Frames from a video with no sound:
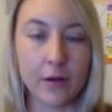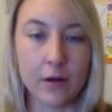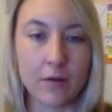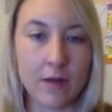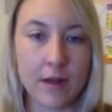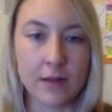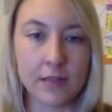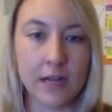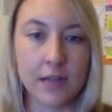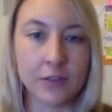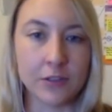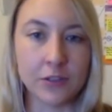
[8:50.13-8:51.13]
around
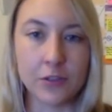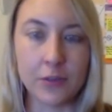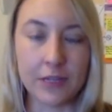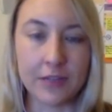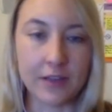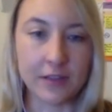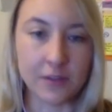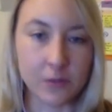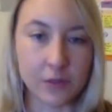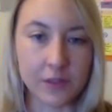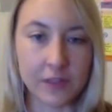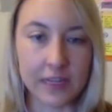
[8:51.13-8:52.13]
120,000
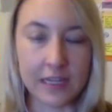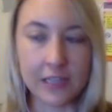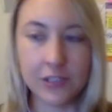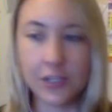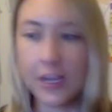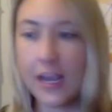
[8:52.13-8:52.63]
words each.